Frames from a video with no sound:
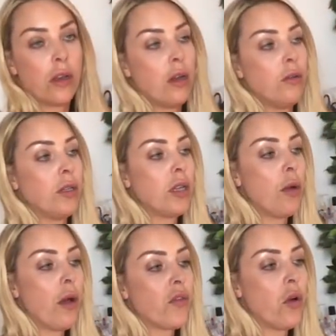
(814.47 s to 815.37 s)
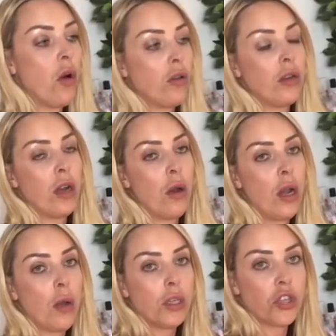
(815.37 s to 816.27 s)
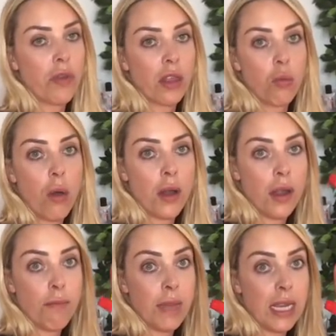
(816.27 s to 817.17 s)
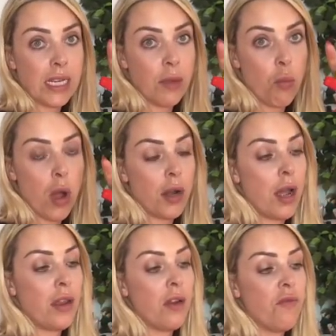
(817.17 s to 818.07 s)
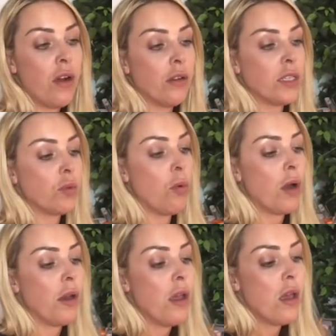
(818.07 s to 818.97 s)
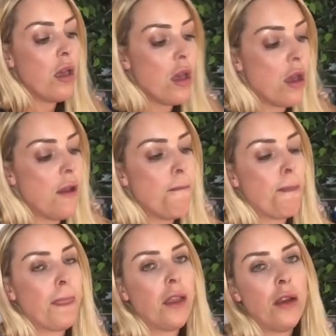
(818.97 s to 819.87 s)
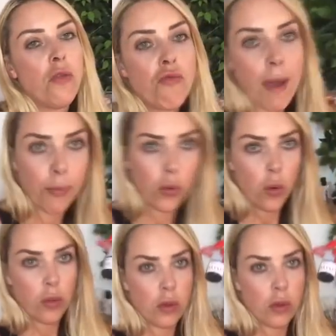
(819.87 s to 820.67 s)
go. So I've got, you know, a lower strength one, a medium one, and an advanced one. You know, Rebel